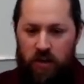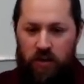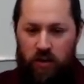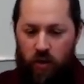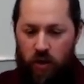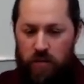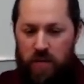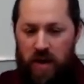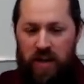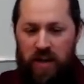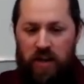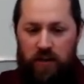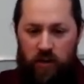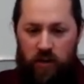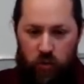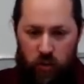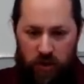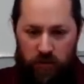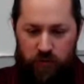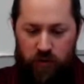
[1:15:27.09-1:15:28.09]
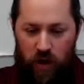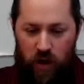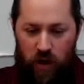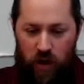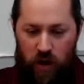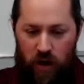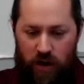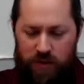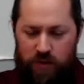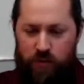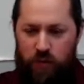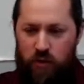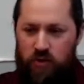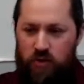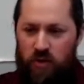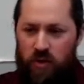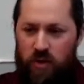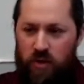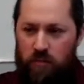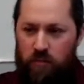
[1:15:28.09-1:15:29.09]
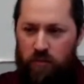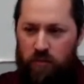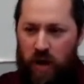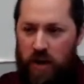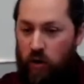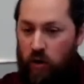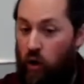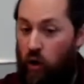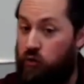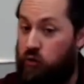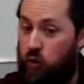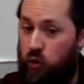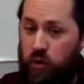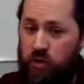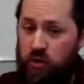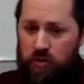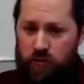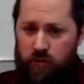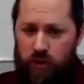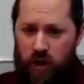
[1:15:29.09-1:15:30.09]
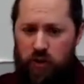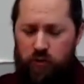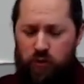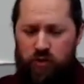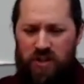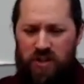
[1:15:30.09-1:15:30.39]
you know, in many Greek philosophers and also Christian philosophers.